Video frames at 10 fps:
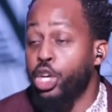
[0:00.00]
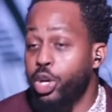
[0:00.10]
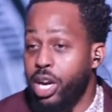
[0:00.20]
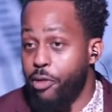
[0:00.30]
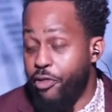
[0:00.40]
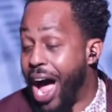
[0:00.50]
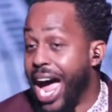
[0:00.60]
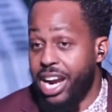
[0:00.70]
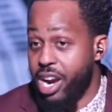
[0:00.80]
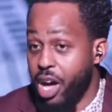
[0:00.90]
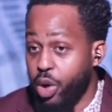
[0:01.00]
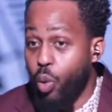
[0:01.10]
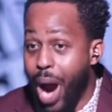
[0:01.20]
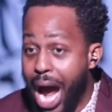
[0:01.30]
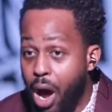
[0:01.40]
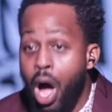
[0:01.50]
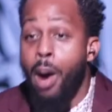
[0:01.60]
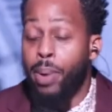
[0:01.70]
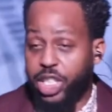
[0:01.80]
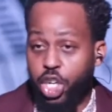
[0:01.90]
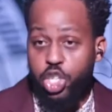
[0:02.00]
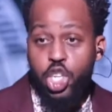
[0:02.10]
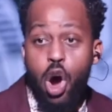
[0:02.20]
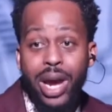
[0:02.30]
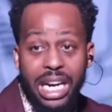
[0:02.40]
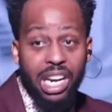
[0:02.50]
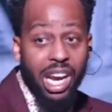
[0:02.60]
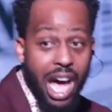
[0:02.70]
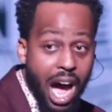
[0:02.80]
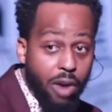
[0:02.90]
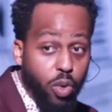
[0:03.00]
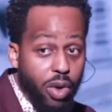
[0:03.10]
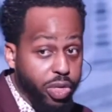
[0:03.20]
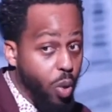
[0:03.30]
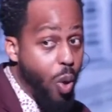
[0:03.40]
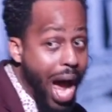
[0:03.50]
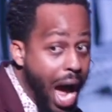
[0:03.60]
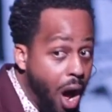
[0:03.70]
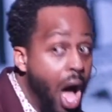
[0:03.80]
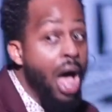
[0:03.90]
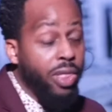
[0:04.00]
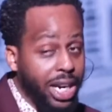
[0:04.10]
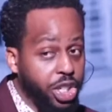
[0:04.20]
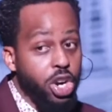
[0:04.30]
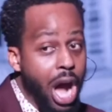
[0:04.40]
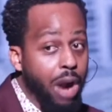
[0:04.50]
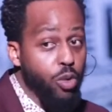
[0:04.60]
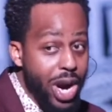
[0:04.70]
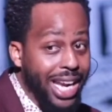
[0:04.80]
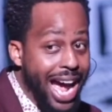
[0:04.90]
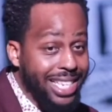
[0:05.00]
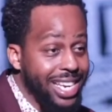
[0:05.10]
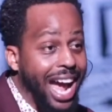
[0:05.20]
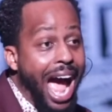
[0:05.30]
You need to find another well. But you're so in love with the well that you're not realizing,